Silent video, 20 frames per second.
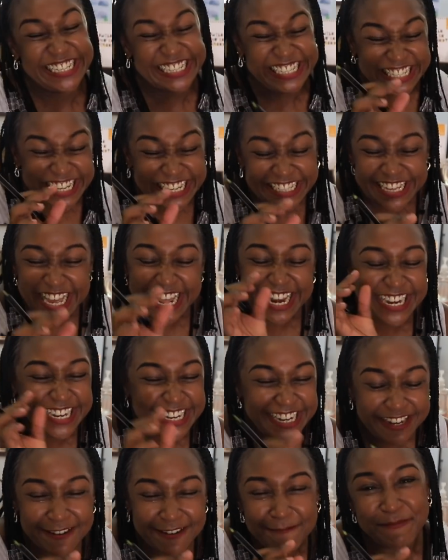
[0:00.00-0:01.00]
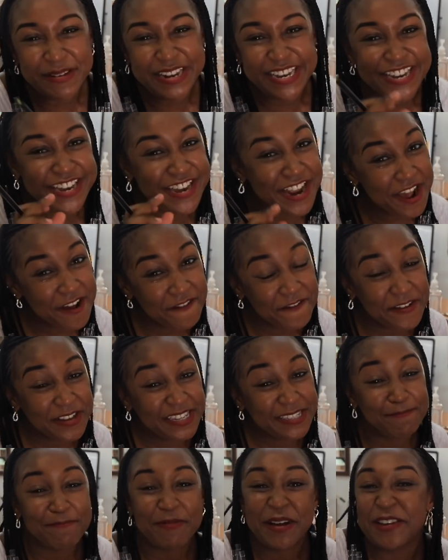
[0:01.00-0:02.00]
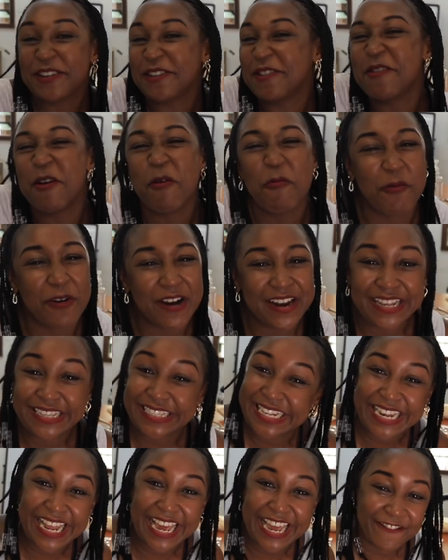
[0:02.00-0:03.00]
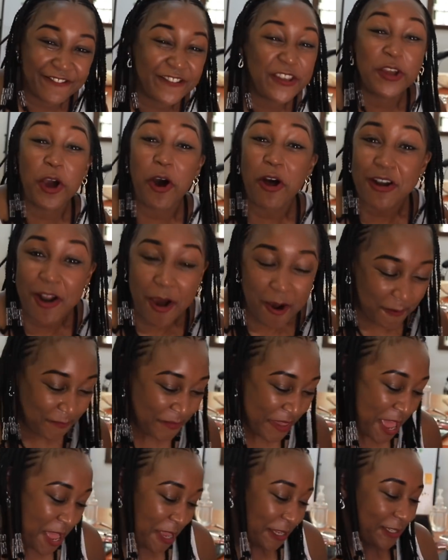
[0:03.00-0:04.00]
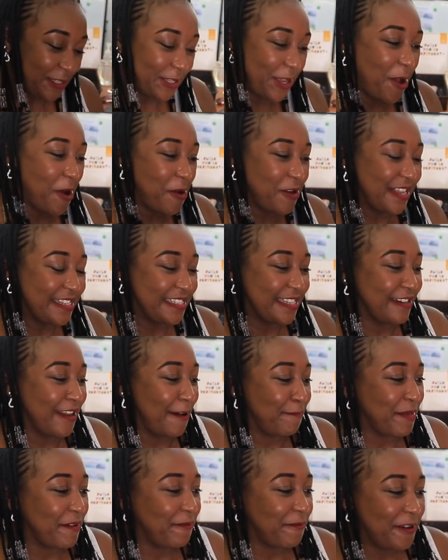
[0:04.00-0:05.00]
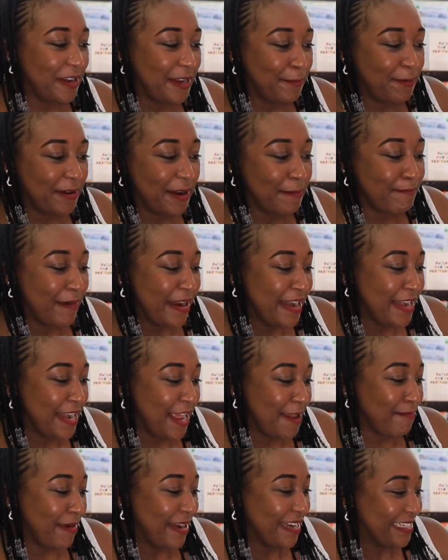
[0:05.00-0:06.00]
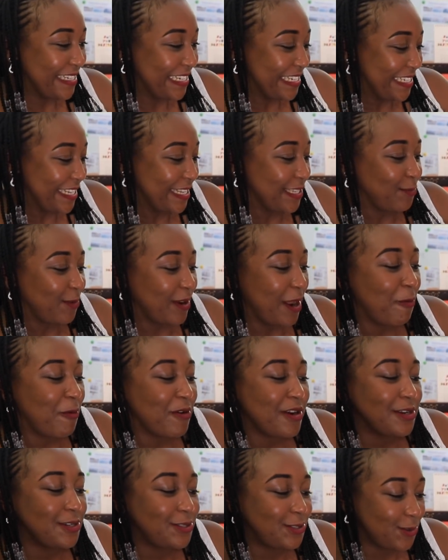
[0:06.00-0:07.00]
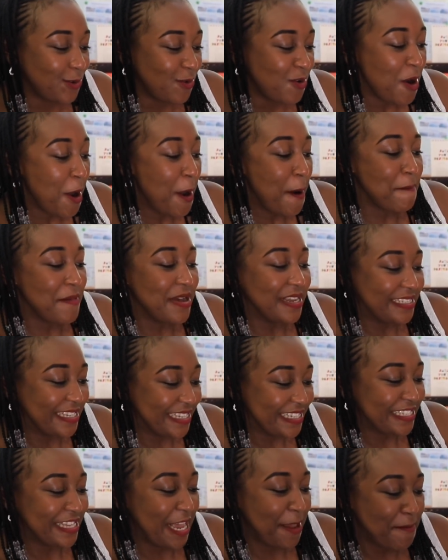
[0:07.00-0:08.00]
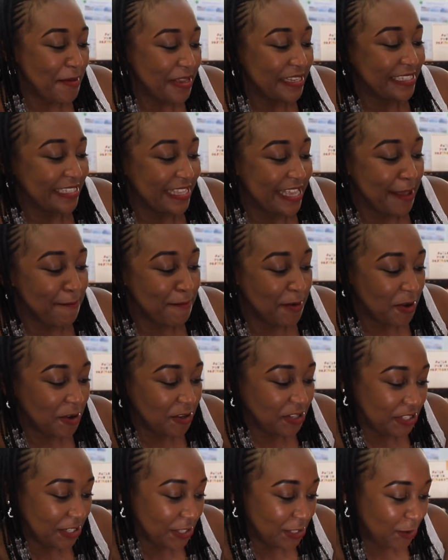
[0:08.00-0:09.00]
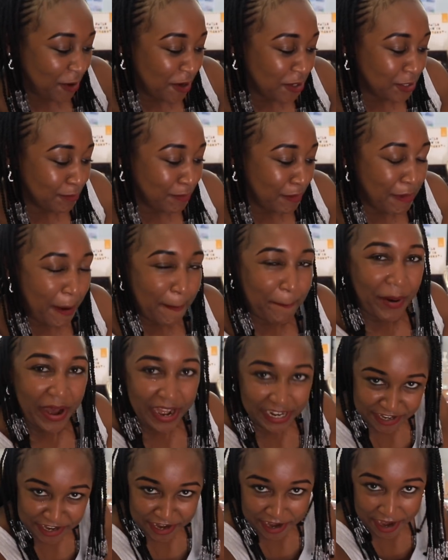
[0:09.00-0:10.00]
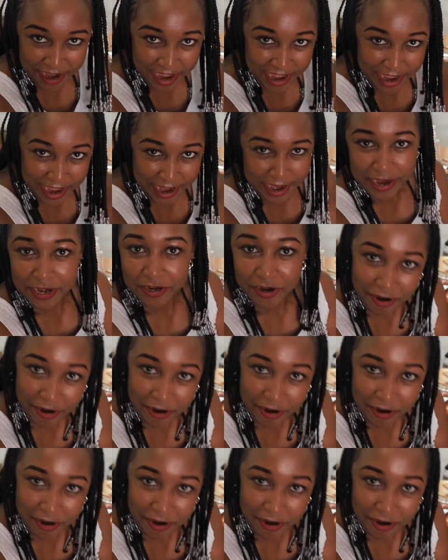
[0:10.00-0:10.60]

I'm just a little bit nervous, but you know what? It's life. YOLO. So listen up. I've already put up my name, my details, what I want to do. Mercy's name is there because she's going to be my partner in